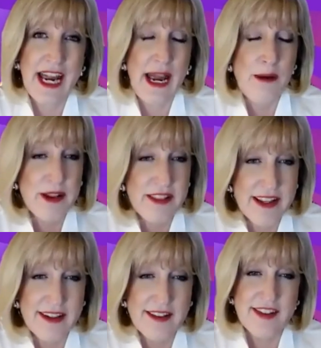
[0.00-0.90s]
And with
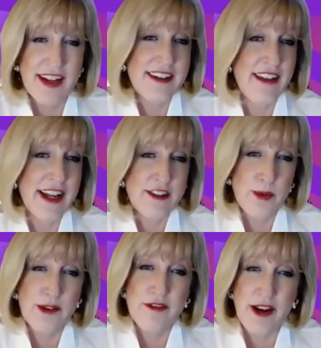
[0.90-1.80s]
this, I'd like
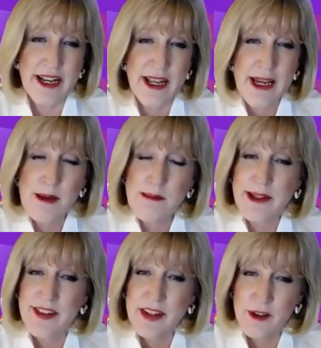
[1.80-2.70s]
to invite
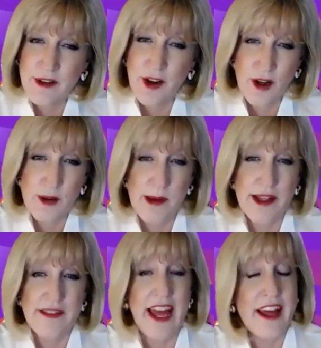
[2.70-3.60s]
Ms. Hilda
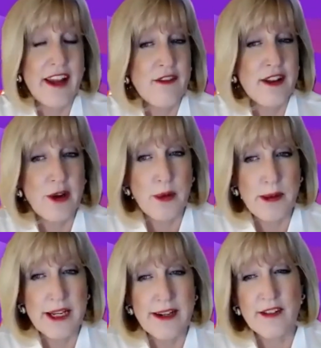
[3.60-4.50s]
Hardeman, the head of the
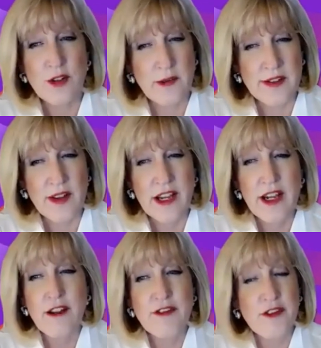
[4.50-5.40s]
European Service
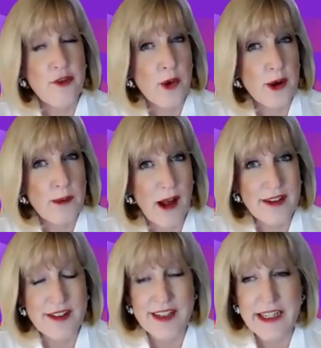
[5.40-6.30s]
for Foreign
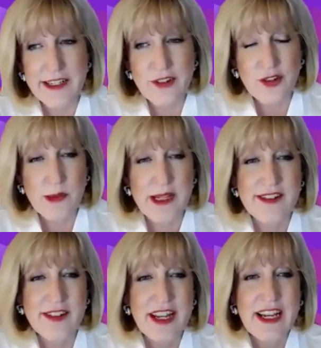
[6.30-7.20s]
Policy
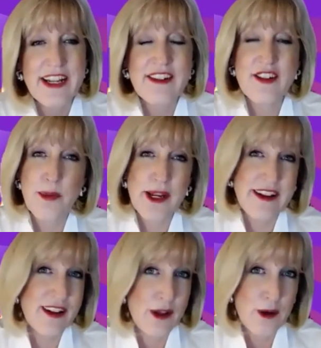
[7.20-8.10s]
Instruments, to bring
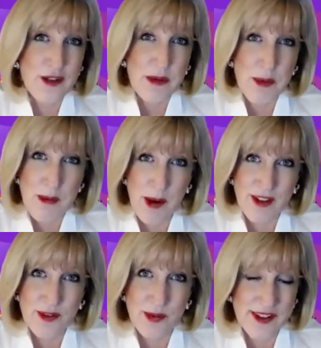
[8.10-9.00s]
the closing
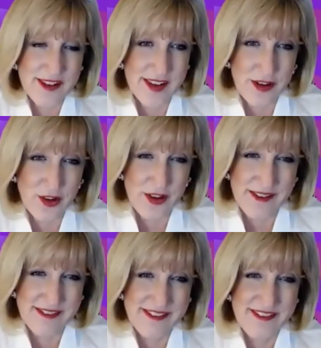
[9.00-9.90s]
remarks for this
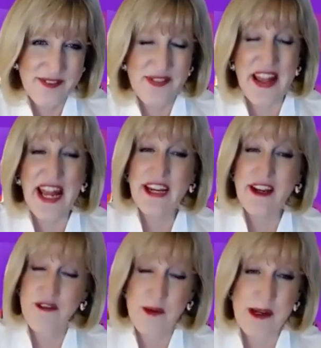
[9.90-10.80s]
session. Thank
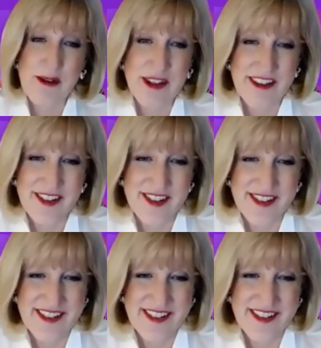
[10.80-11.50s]
you for being with us.